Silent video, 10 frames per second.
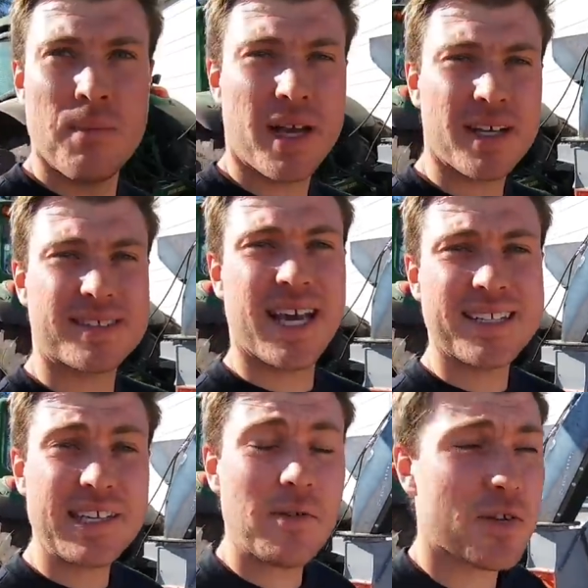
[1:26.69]
because the
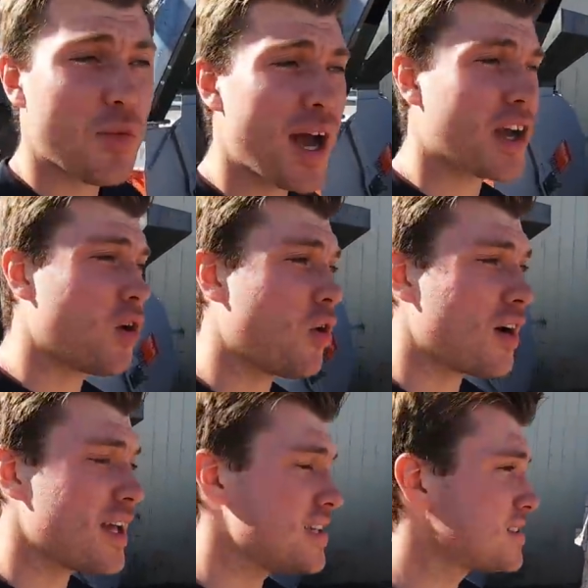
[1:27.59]
idea with wet
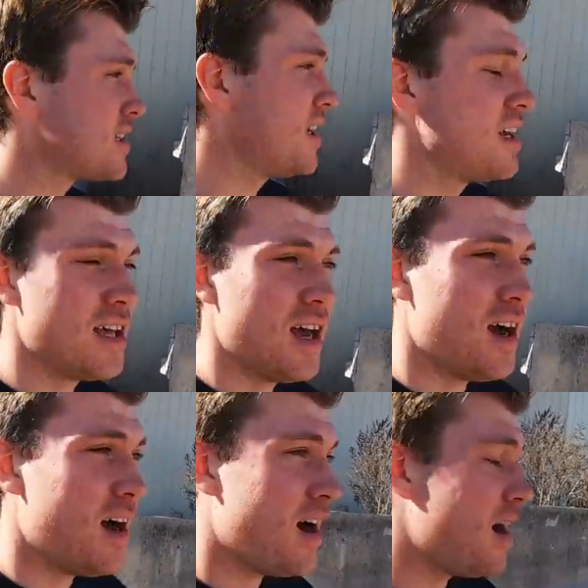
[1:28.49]
corn is
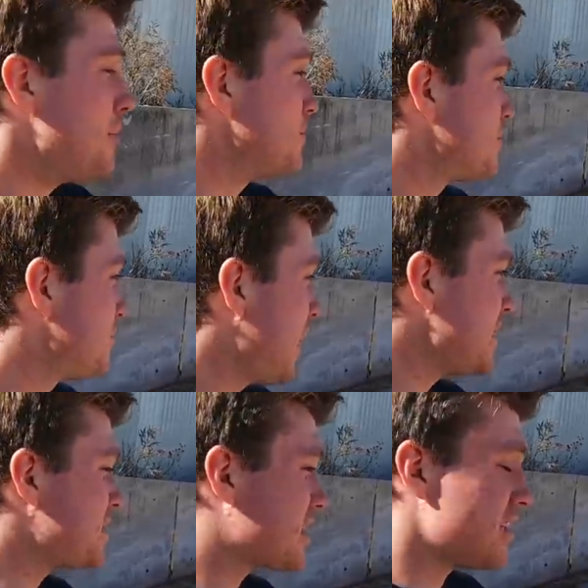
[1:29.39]
Um,
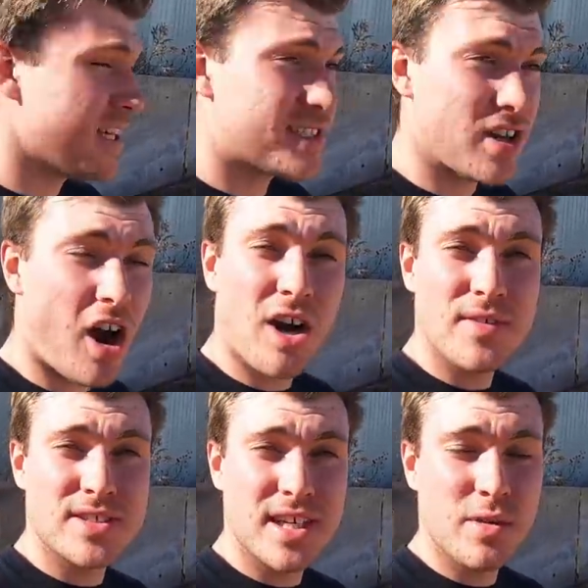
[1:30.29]
basically to
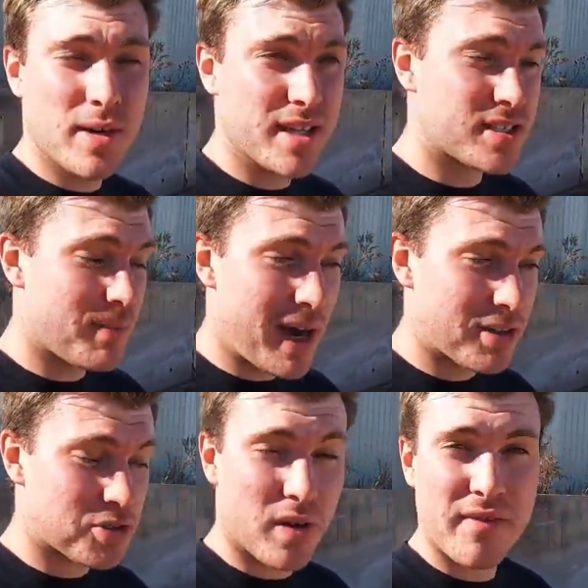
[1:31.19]
harvest it when it's
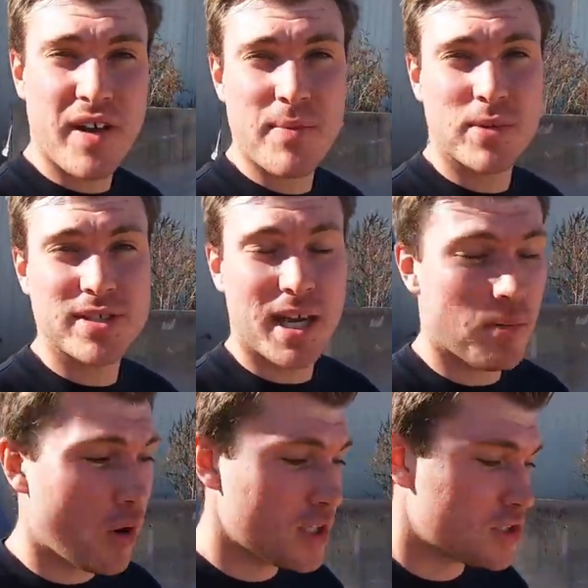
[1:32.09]
about twenty-five percent
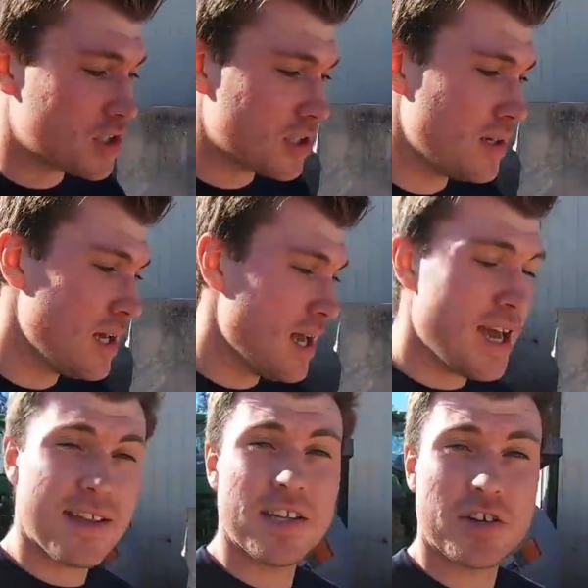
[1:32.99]
moisture,
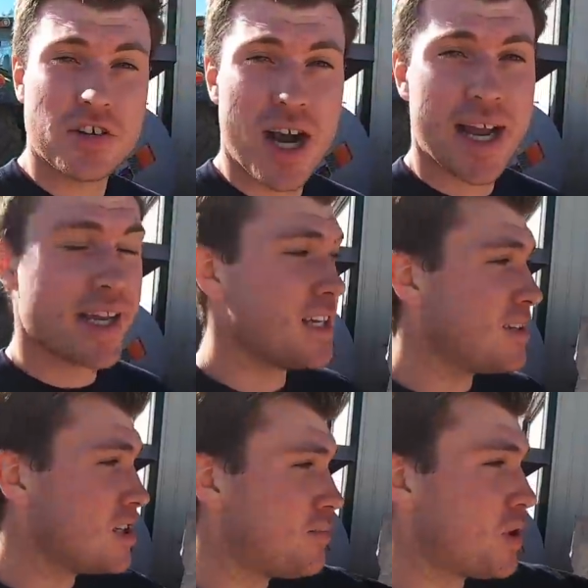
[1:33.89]
and then you crack it,
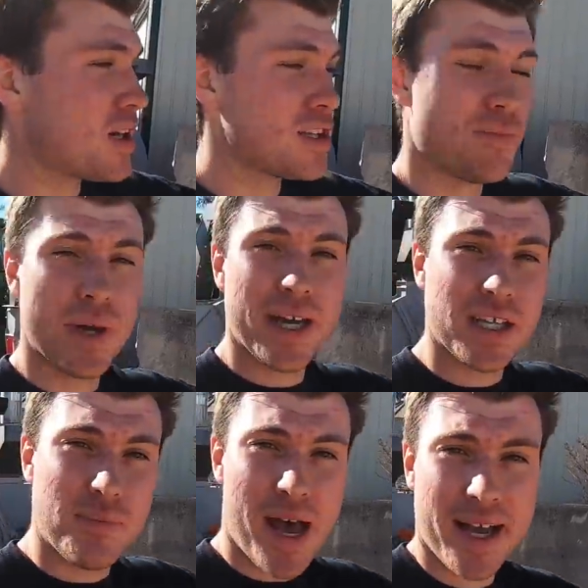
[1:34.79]
you put it in the pit,
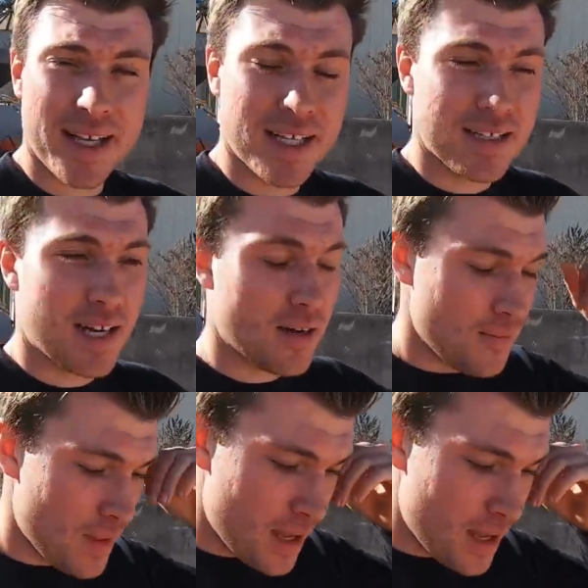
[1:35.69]
you pack it in there.